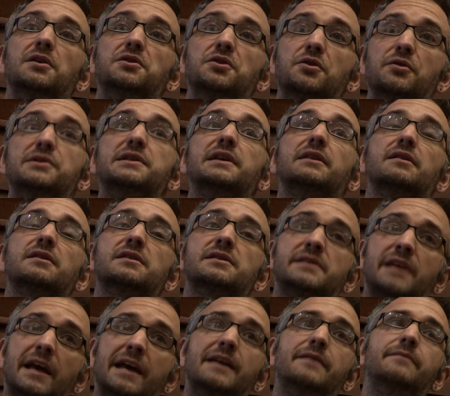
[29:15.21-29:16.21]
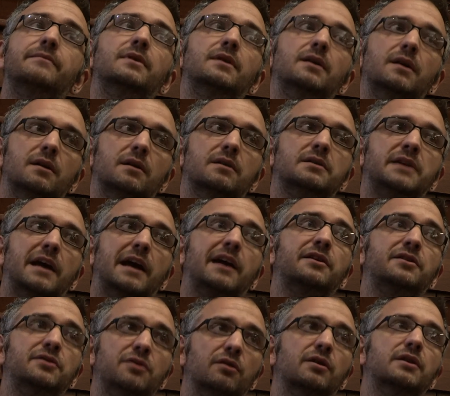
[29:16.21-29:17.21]
using the same
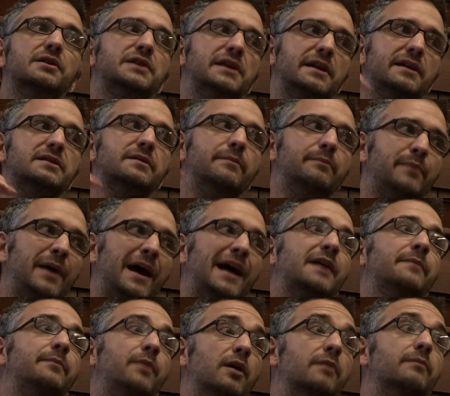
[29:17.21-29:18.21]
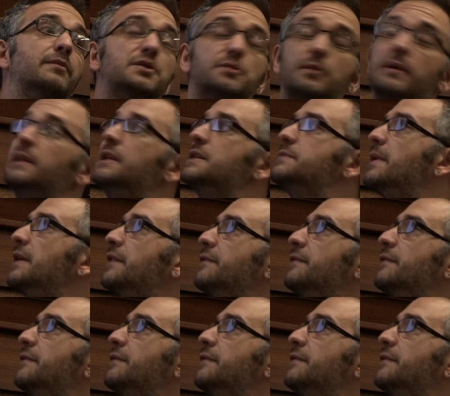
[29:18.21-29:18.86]
technology as a backbone between these